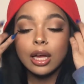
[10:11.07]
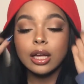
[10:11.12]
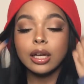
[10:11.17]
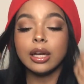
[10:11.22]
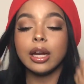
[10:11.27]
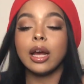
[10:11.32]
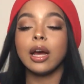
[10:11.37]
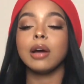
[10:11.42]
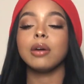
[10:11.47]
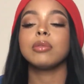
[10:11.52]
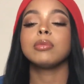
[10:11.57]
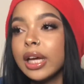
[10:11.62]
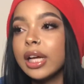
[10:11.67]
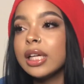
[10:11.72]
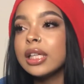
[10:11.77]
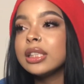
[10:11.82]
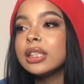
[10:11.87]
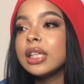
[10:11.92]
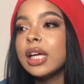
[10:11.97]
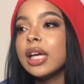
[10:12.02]
Now,
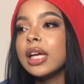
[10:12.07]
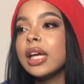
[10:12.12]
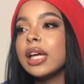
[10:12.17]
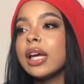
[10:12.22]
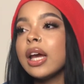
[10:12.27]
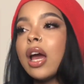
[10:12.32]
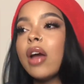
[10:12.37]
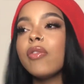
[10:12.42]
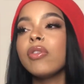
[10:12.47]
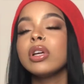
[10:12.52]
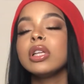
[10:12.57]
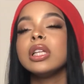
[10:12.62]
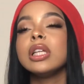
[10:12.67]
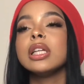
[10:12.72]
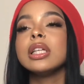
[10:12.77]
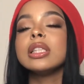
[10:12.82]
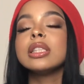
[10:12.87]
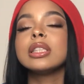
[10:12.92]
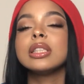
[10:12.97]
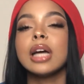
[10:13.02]
it's taking
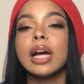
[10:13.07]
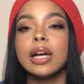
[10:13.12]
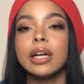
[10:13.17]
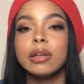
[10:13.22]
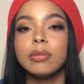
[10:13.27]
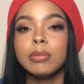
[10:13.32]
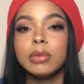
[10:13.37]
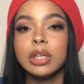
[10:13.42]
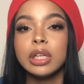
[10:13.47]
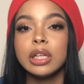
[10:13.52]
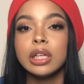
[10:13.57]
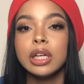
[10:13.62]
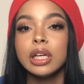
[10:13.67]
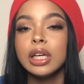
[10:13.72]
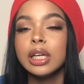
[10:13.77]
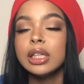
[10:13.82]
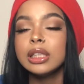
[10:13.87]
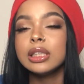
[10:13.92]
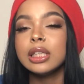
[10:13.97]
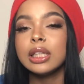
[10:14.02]
everything inside of me
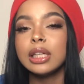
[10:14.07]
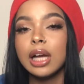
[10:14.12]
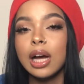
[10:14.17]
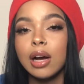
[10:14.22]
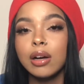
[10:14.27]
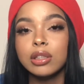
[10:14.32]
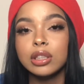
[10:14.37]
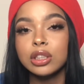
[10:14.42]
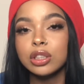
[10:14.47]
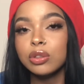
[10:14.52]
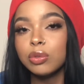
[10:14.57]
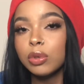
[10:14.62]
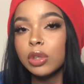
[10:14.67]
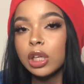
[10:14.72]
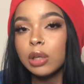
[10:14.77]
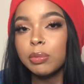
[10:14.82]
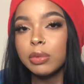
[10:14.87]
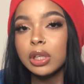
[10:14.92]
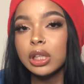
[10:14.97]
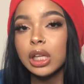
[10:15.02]
to not just want
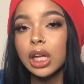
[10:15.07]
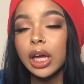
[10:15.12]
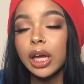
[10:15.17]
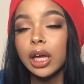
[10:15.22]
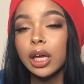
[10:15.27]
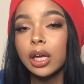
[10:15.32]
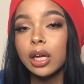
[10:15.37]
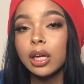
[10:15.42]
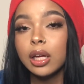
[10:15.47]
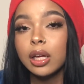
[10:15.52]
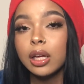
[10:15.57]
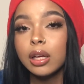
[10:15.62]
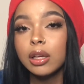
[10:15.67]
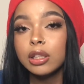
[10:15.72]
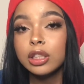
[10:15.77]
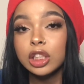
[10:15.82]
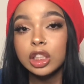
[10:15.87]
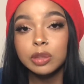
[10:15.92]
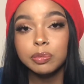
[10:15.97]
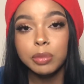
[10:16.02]
to be like,
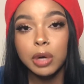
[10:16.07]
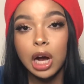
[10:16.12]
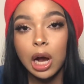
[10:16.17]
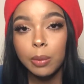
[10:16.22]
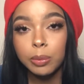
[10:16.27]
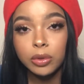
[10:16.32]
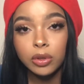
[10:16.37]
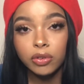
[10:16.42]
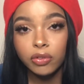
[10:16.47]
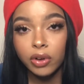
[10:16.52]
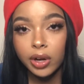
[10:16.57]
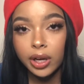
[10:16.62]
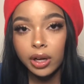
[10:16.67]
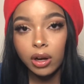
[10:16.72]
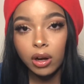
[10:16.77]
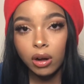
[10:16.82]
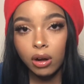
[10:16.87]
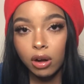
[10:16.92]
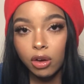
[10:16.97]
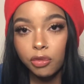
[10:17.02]
just pop the fuck
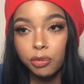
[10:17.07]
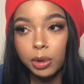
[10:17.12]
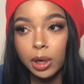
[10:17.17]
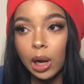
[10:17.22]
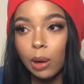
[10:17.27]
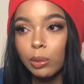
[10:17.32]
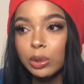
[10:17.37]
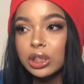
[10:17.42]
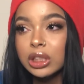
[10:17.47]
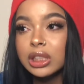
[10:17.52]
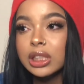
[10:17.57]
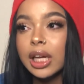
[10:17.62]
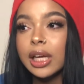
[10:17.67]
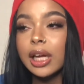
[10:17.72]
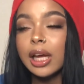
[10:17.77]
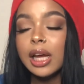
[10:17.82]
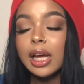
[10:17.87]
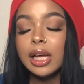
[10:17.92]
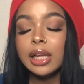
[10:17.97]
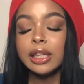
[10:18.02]
off. But I was just like
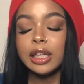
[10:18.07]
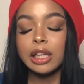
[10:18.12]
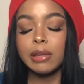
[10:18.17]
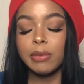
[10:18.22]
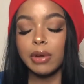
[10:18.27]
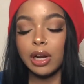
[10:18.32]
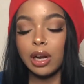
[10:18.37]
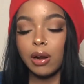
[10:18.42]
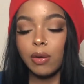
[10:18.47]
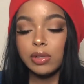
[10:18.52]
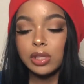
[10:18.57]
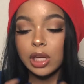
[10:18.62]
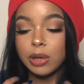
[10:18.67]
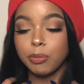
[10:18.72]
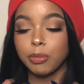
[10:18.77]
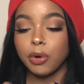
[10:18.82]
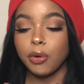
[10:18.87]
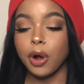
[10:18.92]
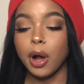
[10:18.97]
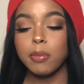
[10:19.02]
thinking in my head, I was like,
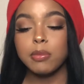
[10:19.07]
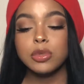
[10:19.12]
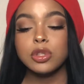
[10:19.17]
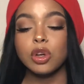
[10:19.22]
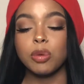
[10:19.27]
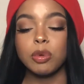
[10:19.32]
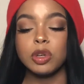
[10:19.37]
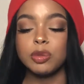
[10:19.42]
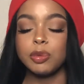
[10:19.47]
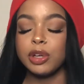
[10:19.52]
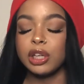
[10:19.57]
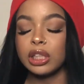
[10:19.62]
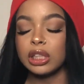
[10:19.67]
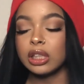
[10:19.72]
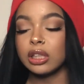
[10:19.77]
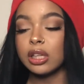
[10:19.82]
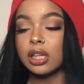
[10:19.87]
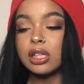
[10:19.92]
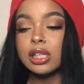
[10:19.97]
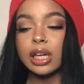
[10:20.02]
bro, I'm so much bigger
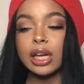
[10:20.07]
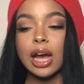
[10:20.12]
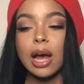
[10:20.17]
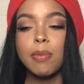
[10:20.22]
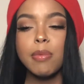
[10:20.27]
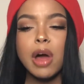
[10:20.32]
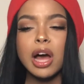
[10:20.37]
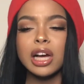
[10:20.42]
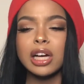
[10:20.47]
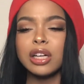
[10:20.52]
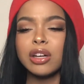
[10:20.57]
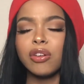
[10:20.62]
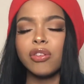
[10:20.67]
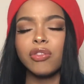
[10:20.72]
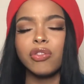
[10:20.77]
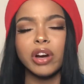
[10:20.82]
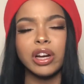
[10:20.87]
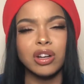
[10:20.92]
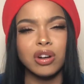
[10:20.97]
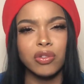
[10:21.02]
than this. Like, I'm not gonna
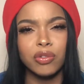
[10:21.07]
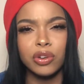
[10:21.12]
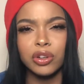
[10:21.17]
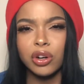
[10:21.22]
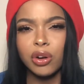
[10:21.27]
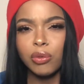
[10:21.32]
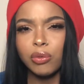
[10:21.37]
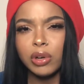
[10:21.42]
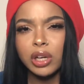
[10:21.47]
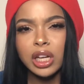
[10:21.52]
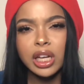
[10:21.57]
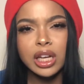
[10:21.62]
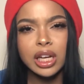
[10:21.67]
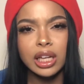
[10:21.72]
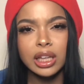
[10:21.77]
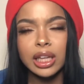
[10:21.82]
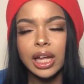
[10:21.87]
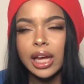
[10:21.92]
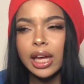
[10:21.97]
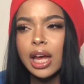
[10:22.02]
fight over no nigga.
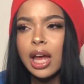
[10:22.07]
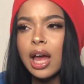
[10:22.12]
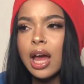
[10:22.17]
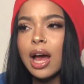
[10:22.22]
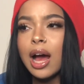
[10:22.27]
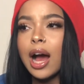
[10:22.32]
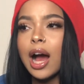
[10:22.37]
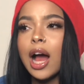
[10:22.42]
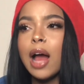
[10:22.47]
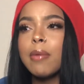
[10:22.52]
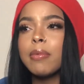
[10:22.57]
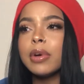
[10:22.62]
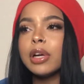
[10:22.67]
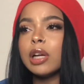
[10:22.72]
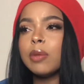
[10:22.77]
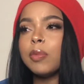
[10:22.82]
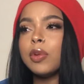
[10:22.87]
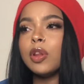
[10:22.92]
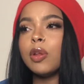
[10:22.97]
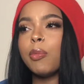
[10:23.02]
Like, I'm
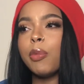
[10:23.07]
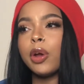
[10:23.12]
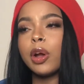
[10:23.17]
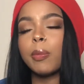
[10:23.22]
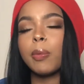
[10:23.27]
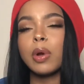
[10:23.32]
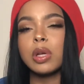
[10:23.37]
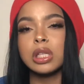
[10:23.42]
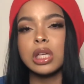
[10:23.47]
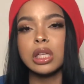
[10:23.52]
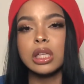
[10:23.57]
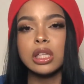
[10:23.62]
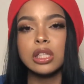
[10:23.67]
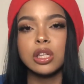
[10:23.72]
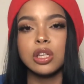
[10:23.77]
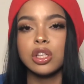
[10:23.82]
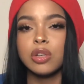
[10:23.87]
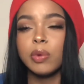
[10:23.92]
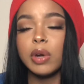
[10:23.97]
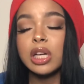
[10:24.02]
gonna be the bigger person in this
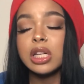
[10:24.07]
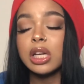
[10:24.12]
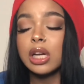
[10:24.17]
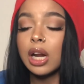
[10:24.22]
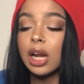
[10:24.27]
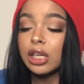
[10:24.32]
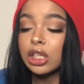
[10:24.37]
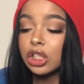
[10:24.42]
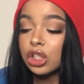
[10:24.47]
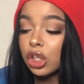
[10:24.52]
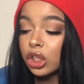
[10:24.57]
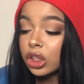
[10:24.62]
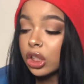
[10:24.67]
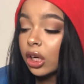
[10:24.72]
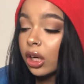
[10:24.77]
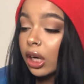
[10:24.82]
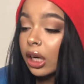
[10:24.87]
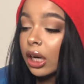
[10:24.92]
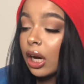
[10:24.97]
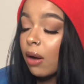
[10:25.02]
situation. And I just looked at
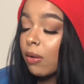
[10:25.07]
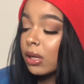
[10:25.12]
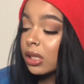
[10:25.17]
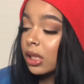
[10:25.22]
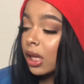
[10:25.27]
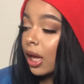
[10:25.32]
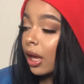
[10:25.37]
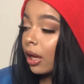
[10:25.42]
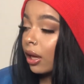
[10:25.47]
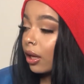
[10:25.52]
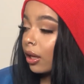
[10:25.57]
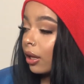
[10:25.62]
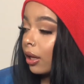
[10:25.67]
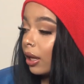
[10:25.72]
her and I was like